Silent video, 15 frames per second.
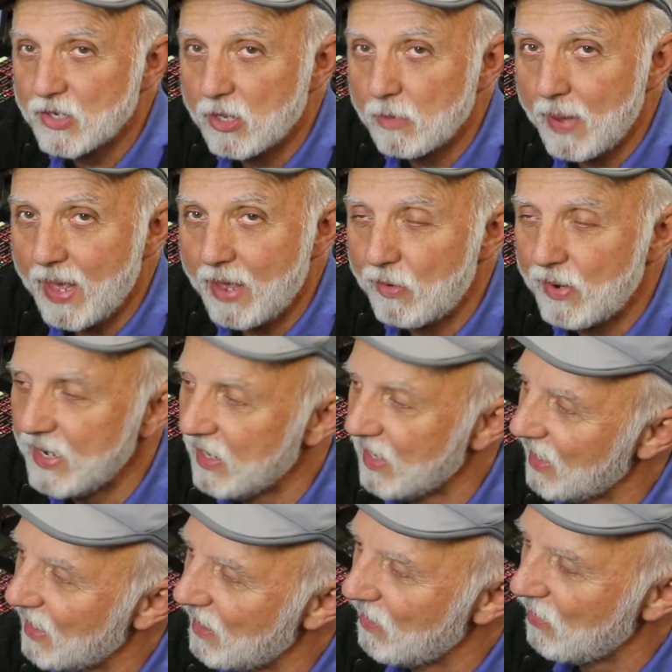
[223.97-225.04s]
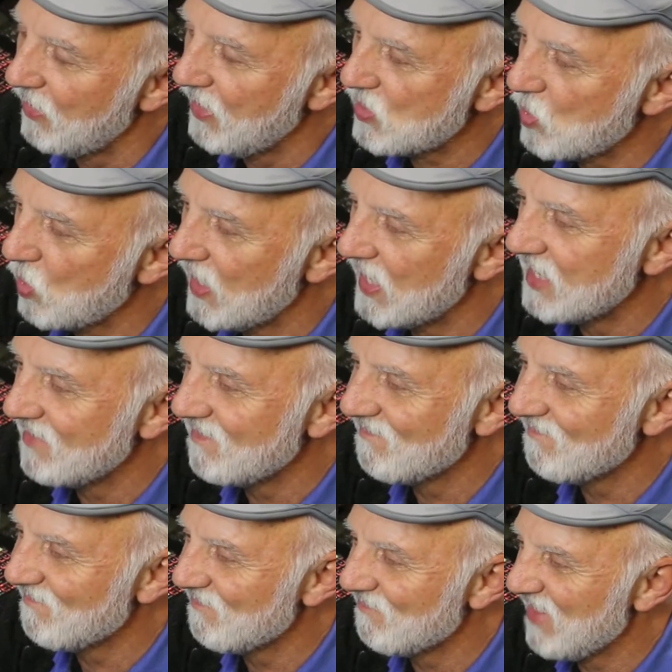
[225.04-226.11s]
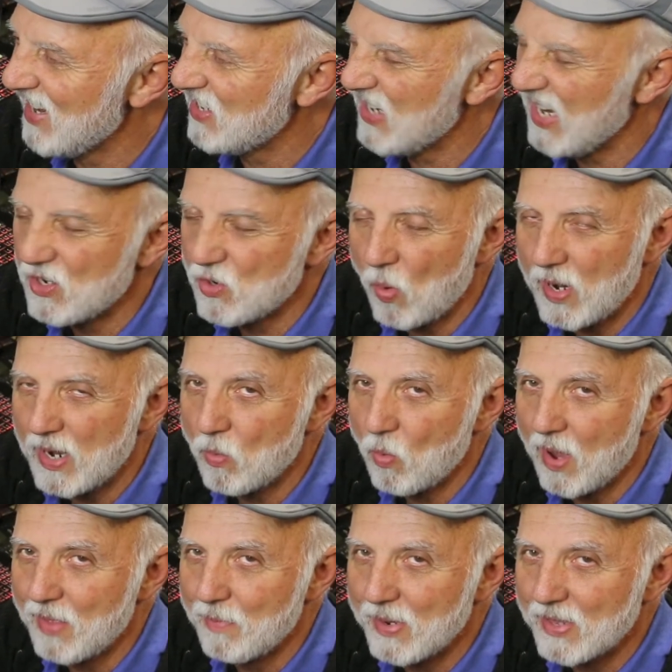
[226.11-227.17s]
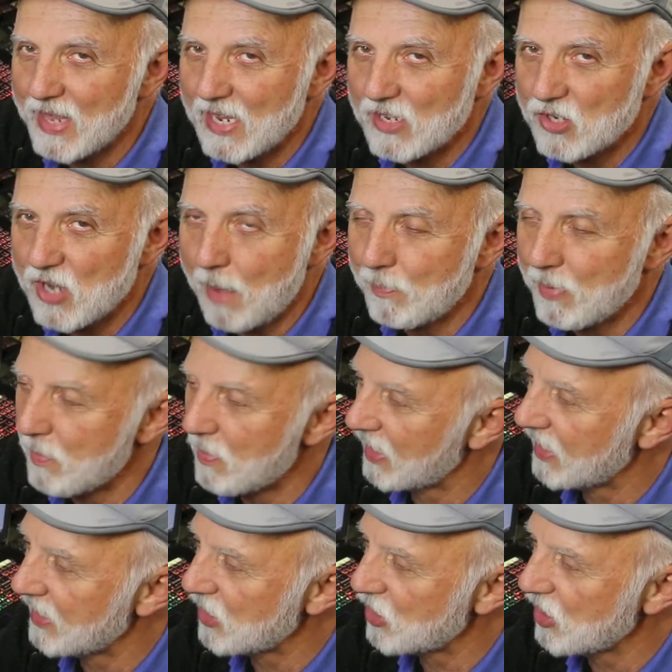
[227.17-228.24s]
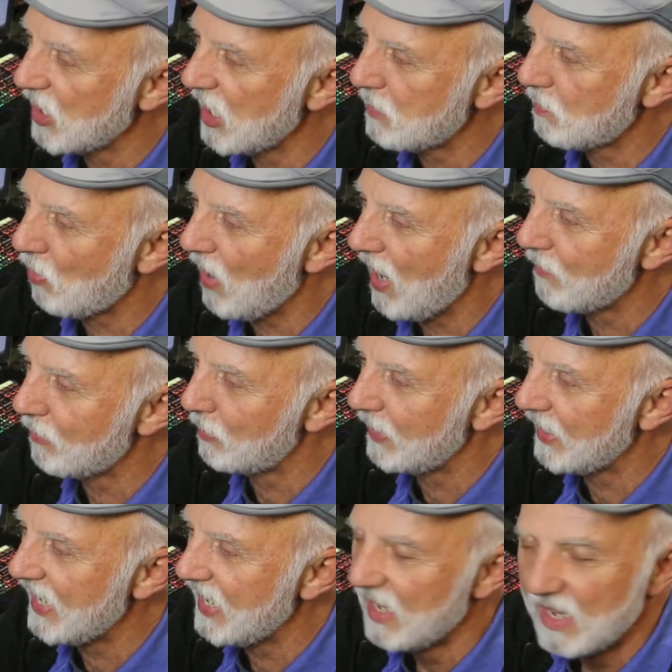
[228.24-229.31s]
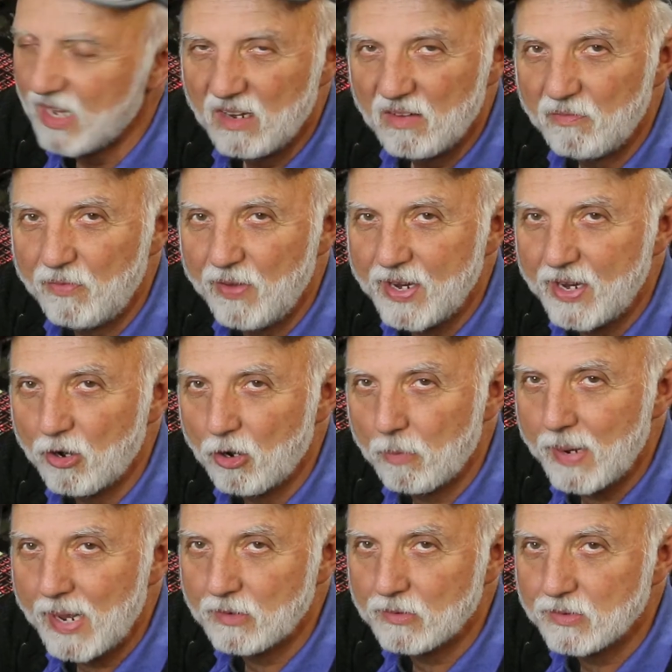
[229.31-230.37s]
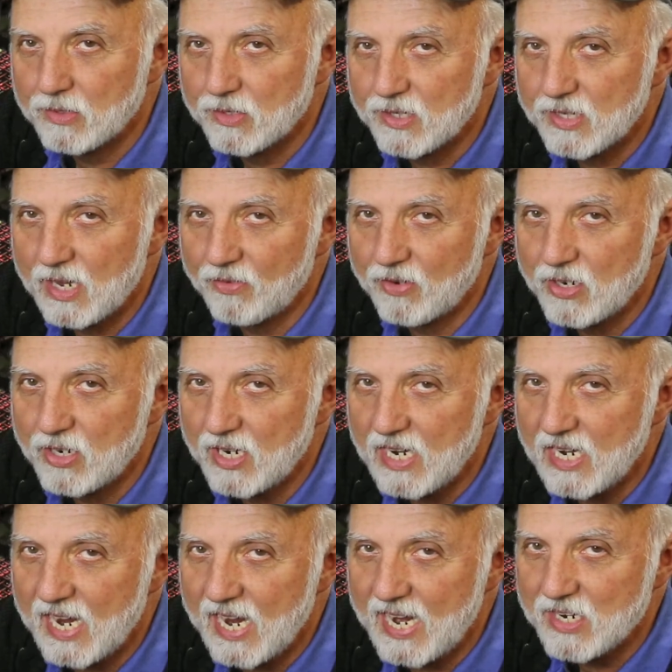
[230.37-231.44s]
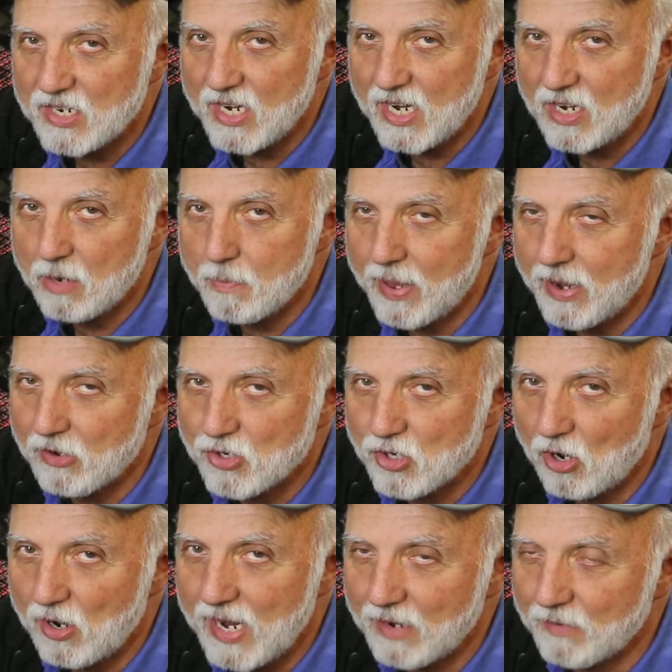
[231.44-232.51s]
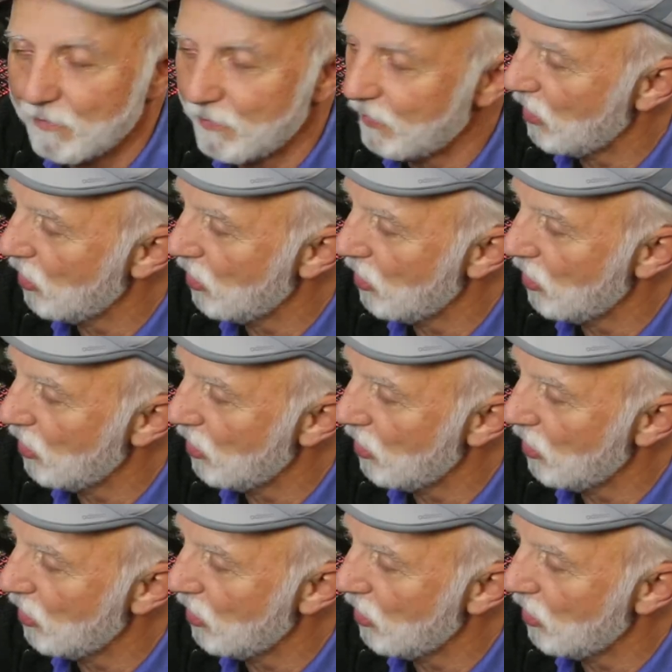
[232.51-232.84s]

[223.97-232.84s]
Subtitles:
on the battery. This one, they say 21, but that's optimum condition. It'd probably figure about 17, 18. You better start heading for